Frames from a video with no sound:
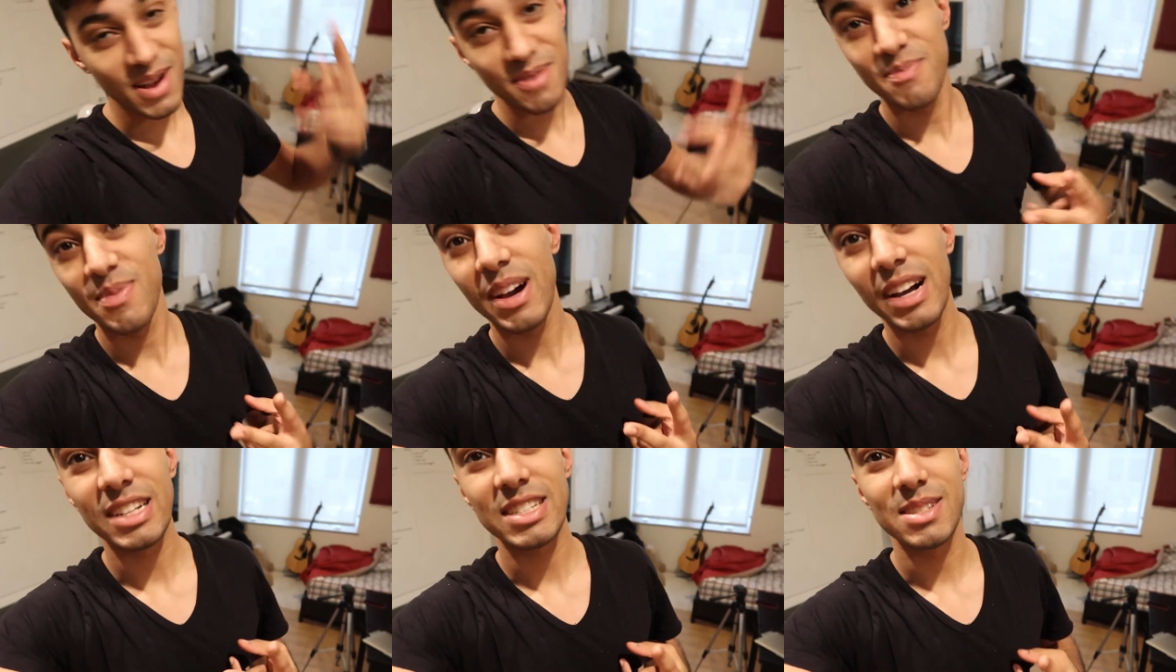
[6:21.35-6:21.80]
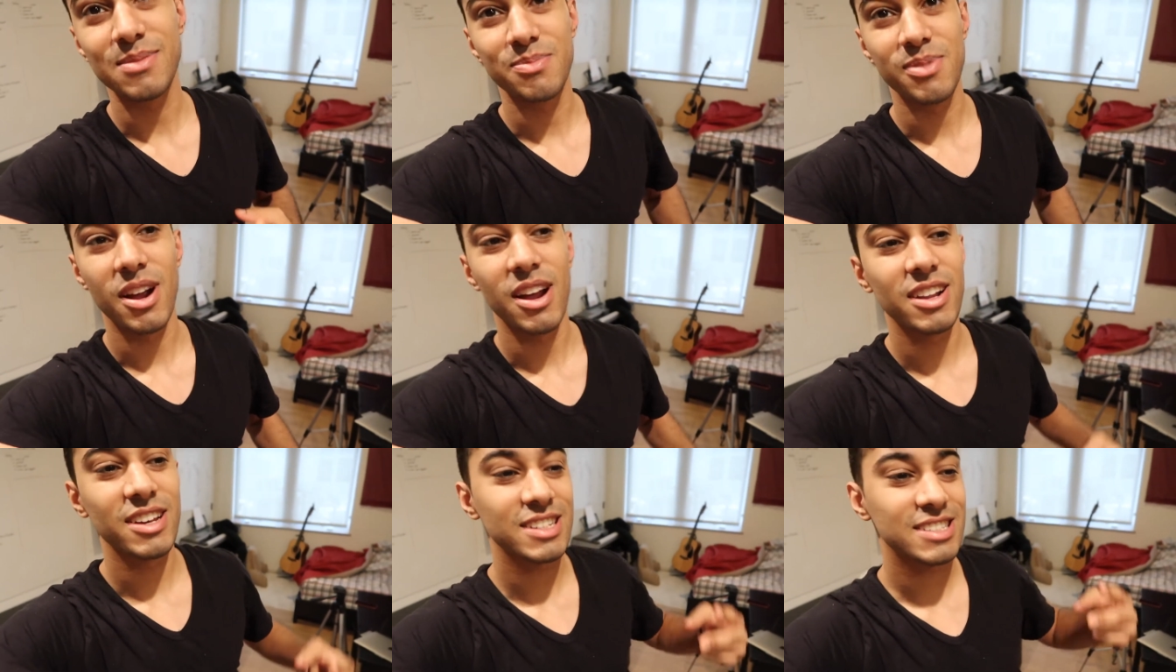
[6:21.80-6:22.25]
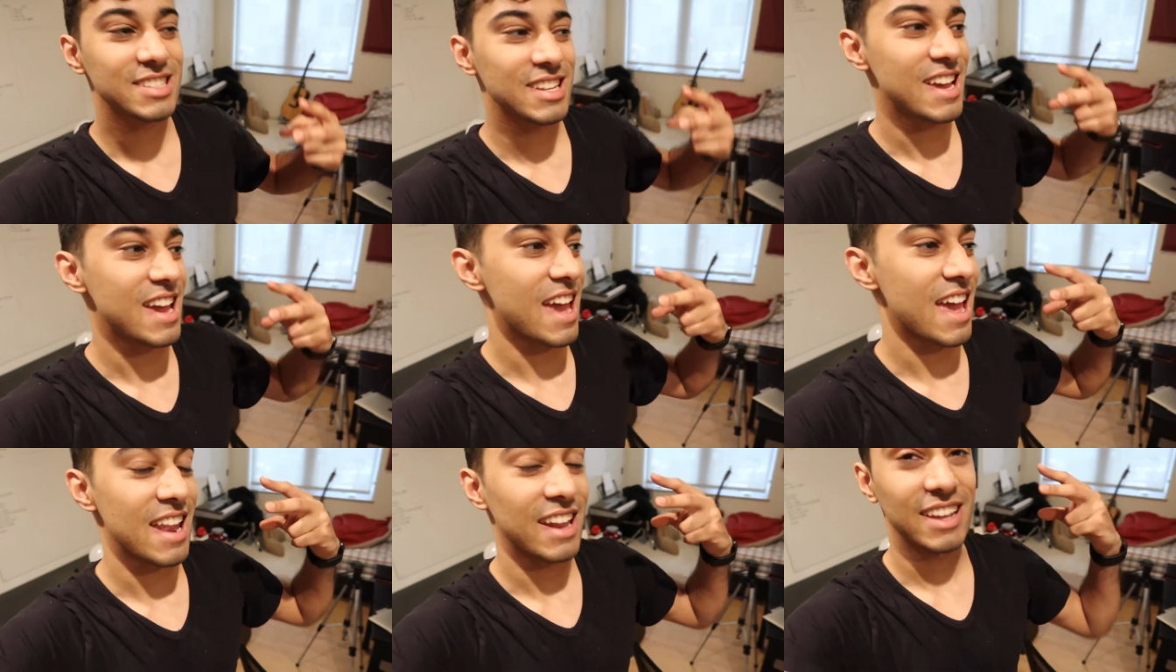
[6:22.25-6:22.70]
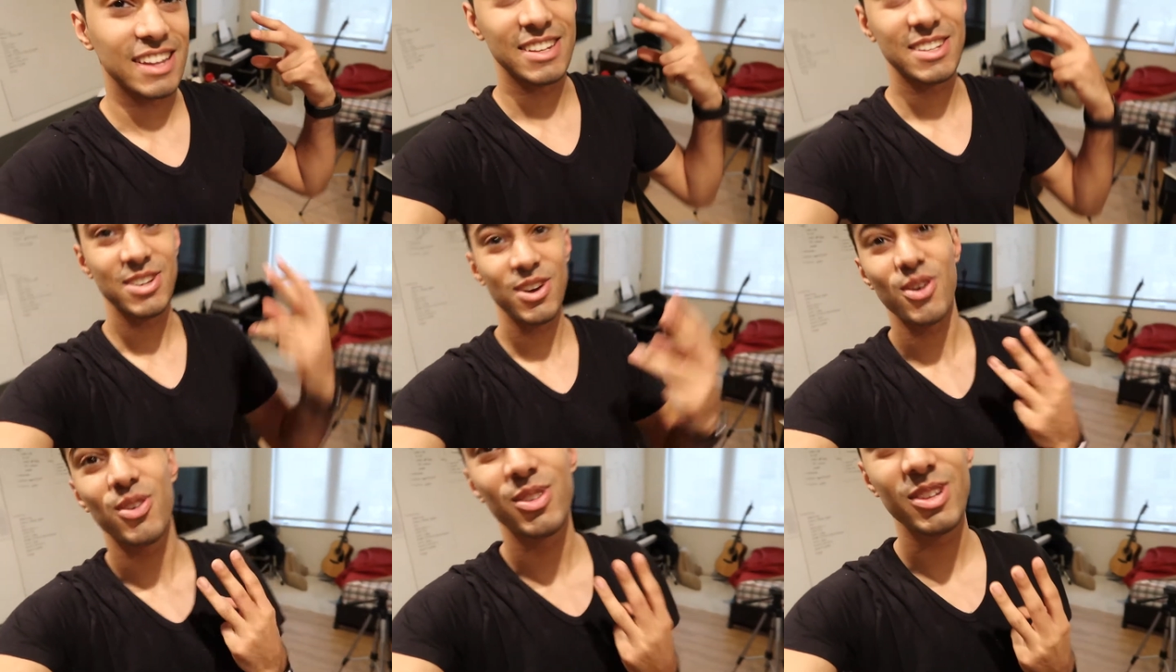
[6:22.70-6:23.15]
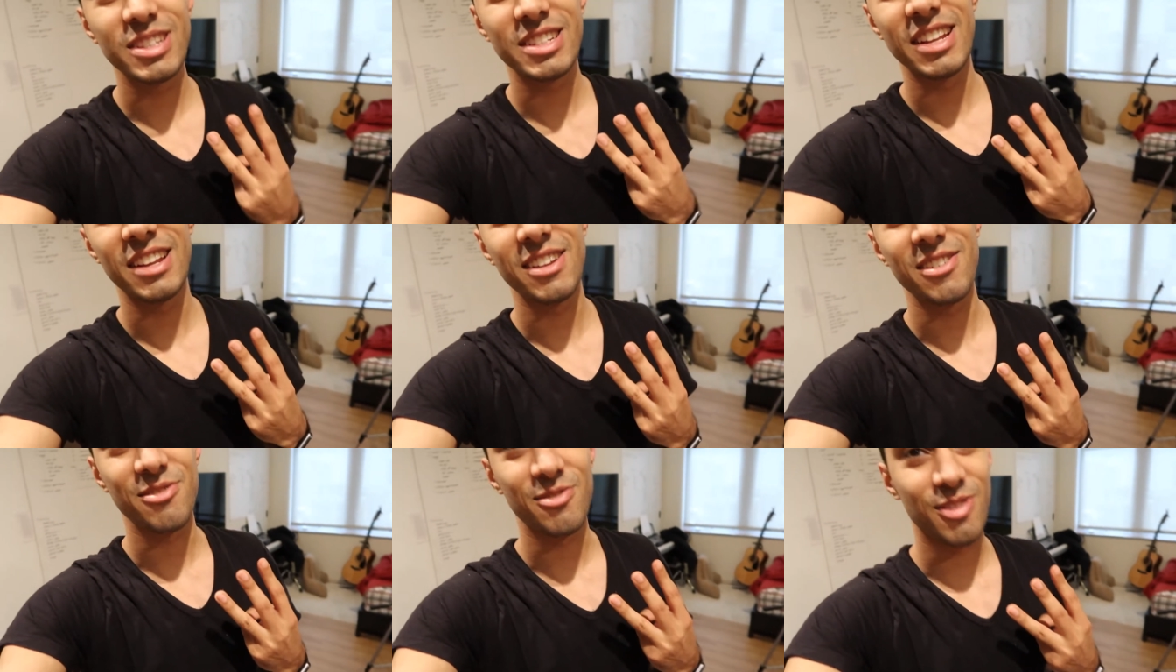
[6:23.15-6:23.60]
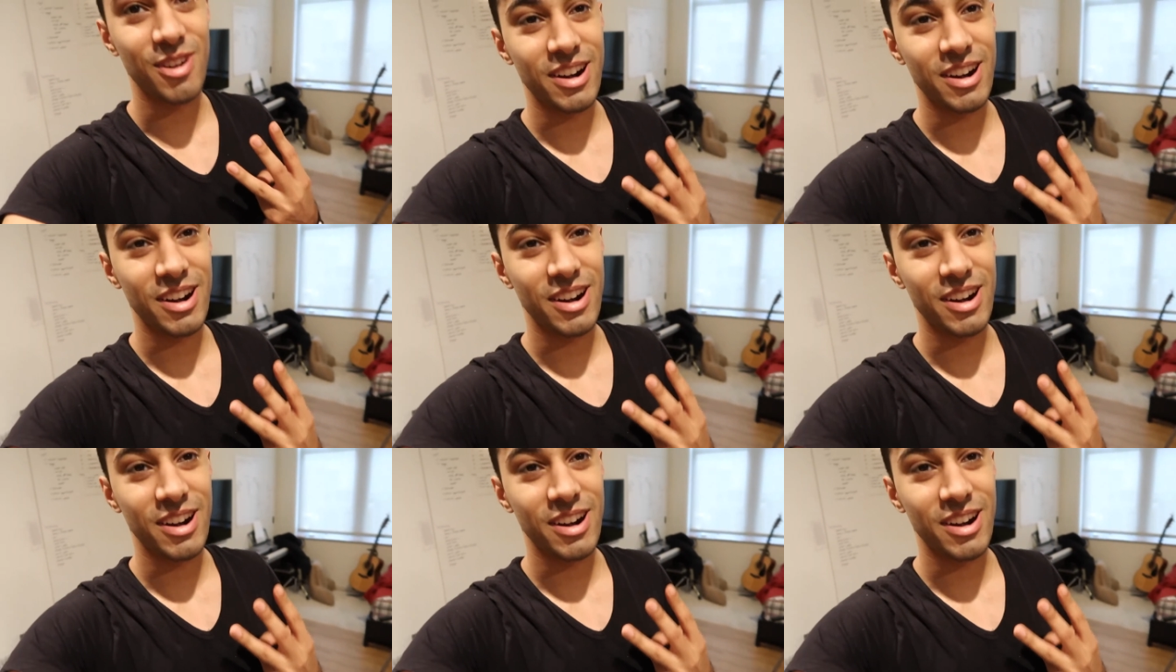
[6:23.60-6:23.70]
Unboxed the product and it totally didn't